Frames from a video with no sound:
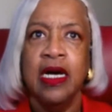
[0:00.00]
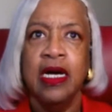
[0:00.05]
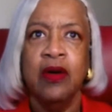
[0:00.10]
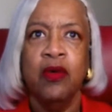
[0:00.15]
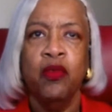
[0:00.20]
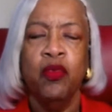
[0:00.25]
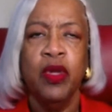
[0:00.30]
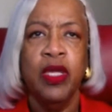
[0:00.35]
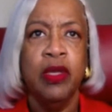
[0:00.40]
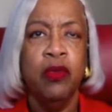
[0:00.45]

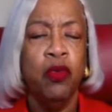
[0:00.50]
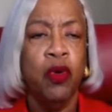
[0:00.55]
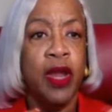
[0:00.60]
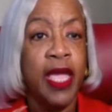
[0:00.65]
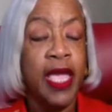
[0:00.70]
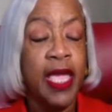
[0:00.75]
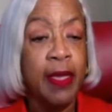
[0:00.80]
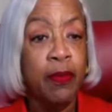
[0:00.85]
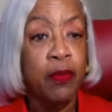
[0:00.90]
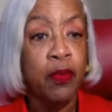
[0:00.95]
We were
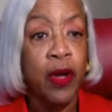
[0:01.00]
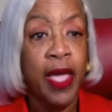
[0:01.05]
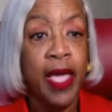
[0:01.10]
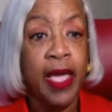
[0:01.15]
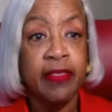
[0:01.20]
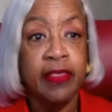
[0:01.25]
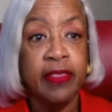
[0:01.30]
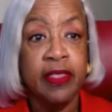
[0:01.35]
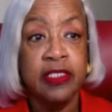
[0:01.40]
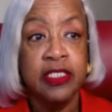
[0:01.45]
able
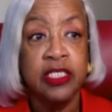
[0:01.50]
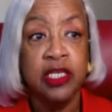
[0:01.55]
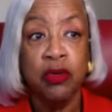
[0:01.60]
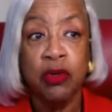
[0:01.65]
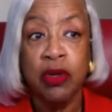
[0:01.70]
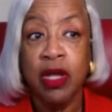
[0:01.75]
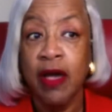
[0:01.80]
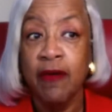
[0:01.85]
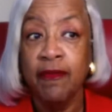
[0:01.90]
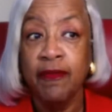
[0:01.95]
at the General
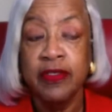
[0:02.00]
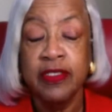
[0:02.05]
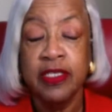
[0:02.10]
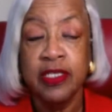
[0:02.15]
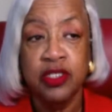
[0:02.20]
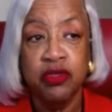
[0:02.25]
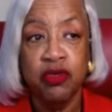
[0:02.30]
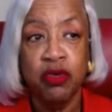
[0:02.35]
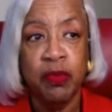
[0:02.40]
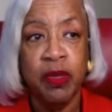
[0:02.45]
Conference, as
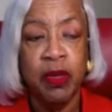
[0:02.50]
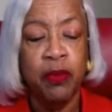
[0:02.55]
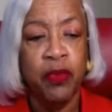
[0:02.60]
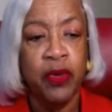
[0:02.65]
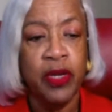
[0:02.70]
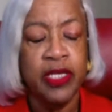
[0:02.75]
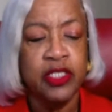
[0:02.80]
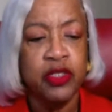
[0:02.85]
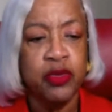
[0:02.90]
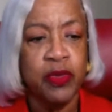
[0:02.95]
you remember,
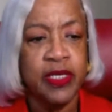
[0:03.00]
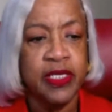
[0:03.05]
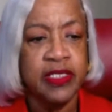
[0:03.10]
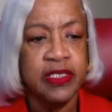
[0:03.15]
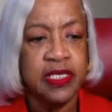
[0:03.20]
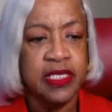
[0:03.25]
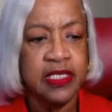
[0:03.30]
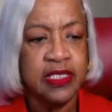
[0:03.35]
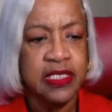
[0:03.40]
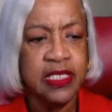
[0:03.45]
in
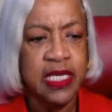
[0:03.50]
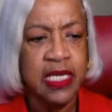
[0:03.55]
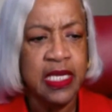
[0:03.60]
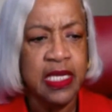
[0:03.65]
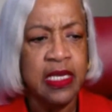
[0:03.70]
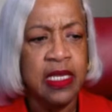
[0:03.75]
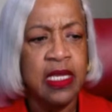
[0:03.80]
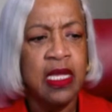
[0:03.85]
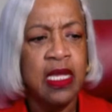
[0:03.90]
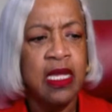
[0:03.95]
2016,
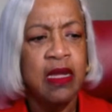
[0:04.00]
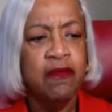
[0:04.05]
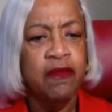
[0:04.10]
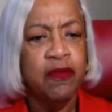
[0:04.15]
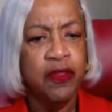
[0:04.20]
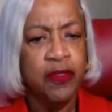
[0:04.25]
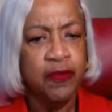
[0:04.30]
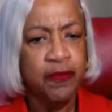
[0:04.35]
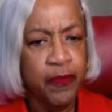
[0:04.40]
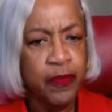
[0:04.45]
for
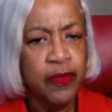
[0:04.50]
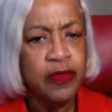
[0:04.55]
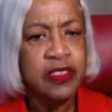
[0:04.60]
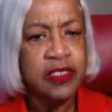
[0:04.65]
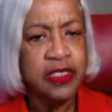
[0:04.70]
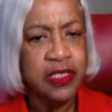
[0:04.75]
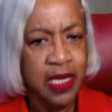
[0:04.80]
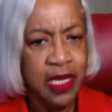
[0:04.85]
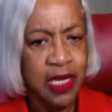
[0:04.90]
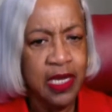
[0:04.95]
the first
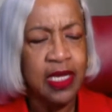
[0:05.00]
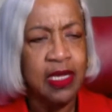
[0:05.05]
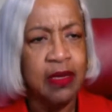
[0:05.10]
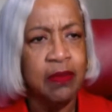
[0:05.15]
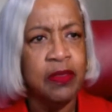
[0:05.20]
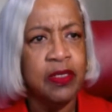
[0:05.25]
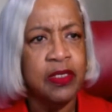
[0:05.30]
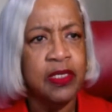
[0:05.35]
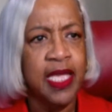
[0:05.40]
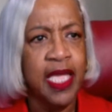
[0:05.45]
time
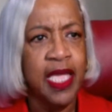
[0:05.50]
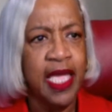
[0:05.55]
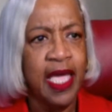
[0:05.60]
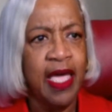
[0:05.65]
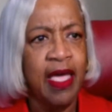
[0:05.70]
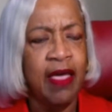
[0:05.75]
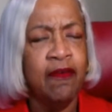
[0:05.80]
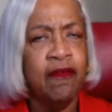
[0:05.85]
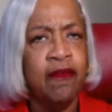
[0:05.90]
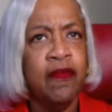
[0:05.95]
to
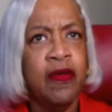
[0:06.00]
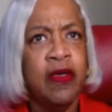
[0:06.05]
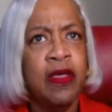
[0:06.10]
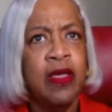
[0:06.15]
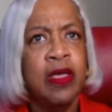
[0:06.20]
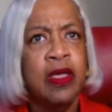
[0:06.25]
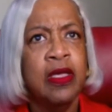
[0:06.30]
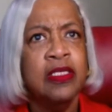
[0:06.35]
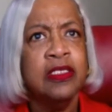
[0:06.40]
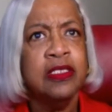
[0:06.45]
have
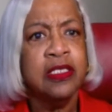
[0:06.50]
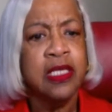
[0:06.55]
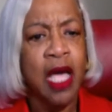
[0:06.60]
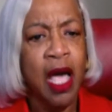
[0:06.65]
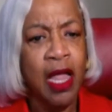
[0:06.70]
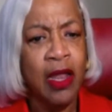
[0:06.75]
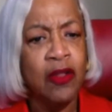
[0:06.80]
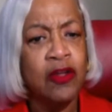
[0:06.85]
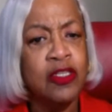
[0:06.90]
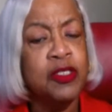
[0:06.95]

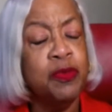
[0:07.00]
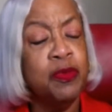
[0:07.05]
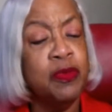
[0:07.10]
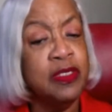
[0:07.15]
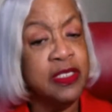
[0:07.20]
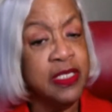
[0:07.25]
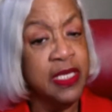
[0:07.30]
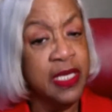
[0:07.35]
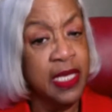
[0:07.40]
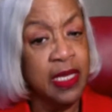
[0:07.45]
scholars
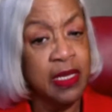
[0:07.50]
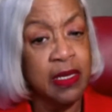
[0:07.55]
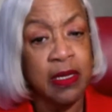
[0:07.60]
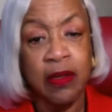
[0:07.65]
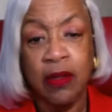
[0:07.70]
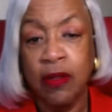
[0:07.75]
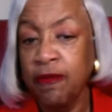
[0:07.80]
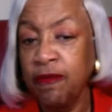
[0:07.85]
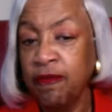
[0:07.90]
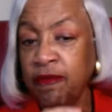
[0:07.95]
present
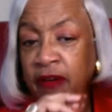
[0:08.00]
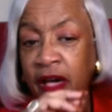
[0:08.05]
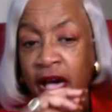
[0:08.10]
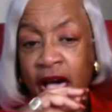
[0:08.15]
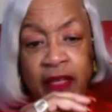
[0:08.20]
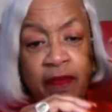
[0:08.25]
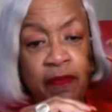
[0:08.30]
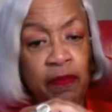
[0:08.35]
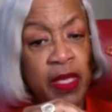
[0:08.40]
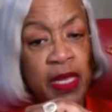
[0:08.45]
little
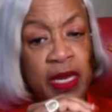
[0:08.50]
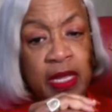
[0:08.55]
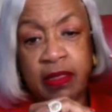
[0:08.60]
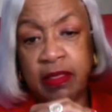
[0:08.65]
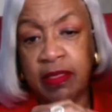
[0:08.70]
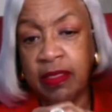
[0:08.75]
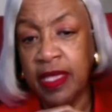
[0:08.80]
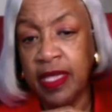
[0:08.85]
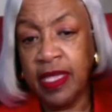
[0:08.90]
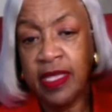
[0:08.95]
5-minute
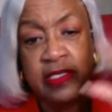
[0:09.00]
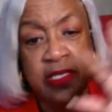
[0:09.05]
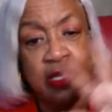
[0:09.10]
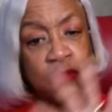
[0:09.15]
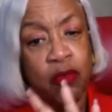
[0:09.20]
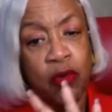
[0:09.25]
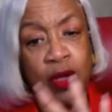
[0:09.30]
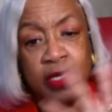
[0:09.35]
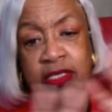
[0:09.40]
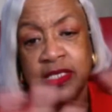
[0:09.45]
things
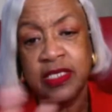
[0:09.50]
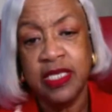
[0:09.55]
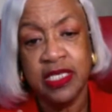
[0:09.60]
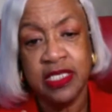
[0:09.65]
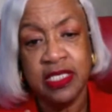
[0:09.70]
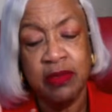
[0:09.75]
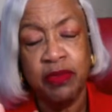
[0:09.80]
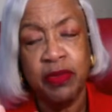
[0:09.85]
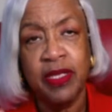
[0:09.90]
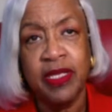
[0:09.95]
across
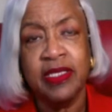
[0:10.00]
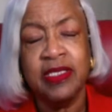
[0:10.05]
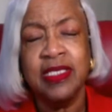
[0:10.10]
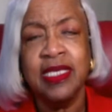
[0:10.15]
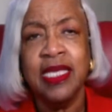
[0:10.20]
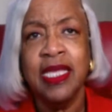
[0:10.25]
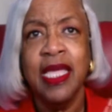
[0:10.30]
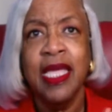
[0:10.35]
disciplines.